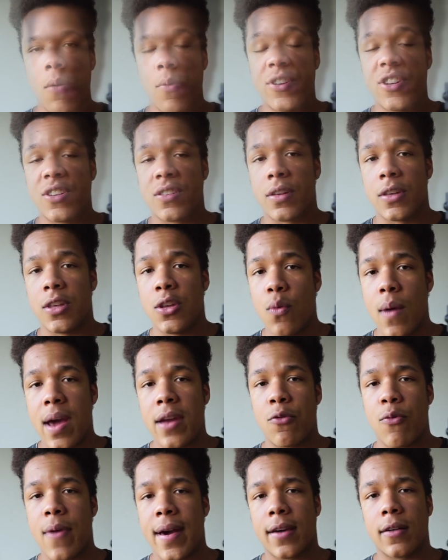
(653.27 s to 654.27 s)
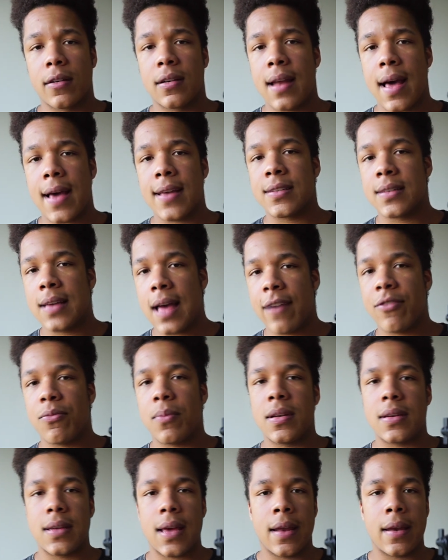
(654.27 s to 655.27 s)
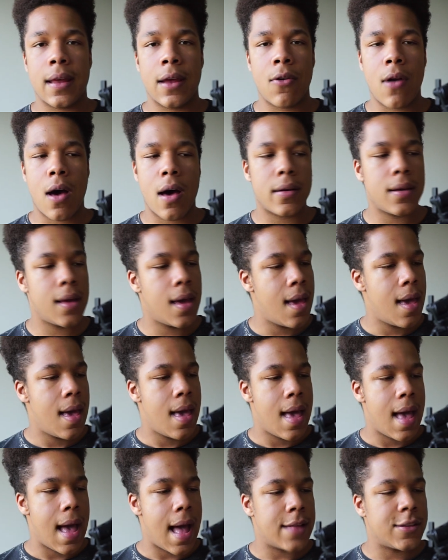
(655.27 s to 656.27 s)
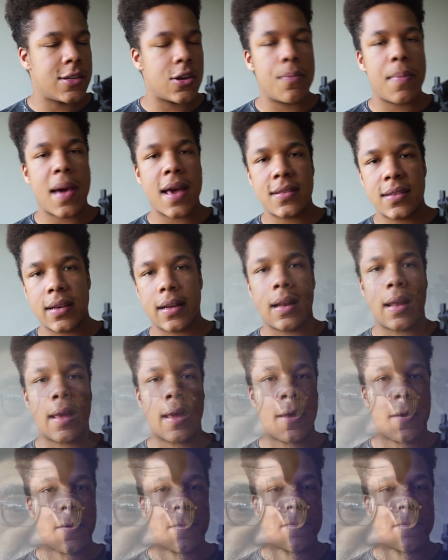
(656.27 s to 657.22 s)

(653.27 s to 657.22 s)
which is the UN-recognized government in Iran. And so basically,